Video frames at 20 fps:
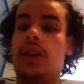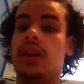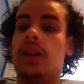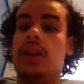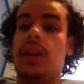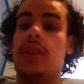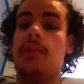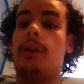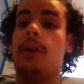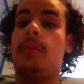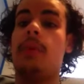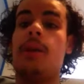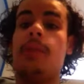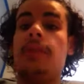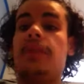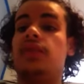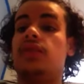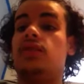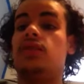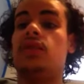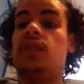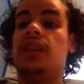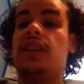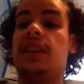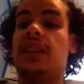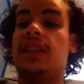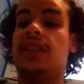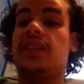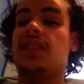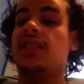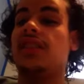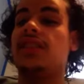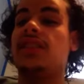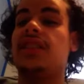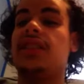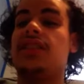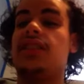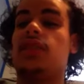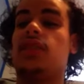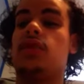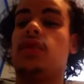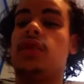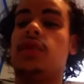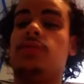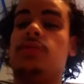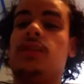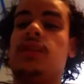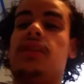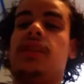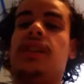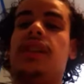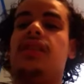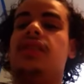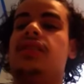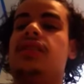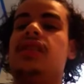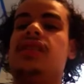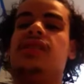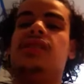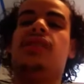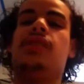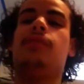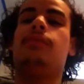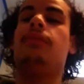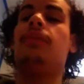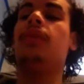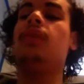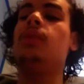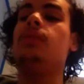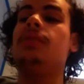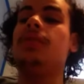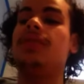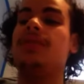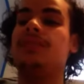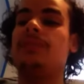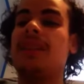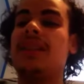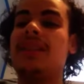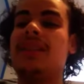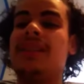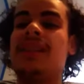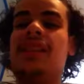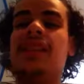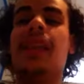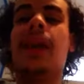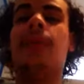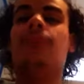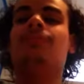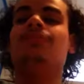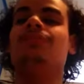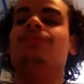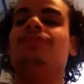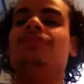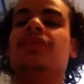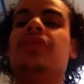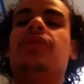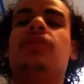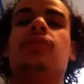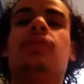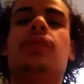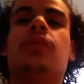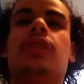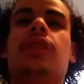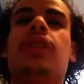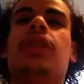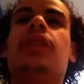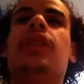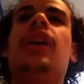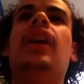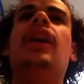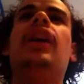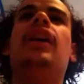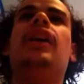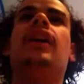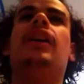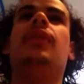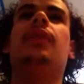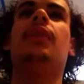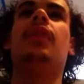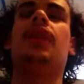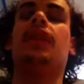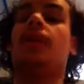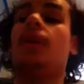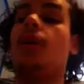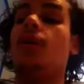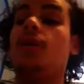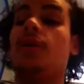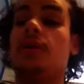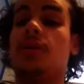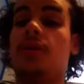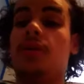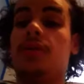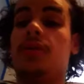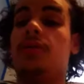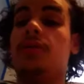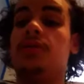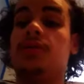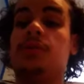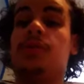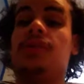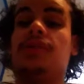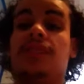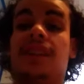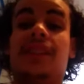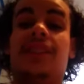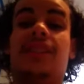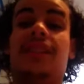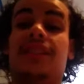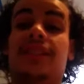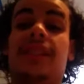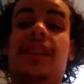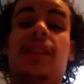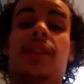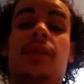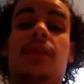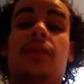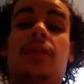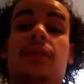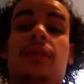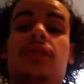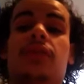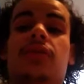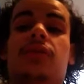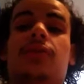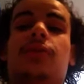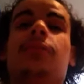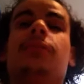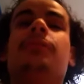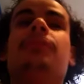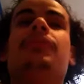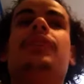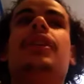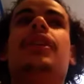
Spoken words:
Like, my mom makes this really nice. She gets it nice and crispy, seasons it up and a little bit spicy. A lot of it's real good with coconut oil too. She puts, that's another thing. Coconut oil is the truth.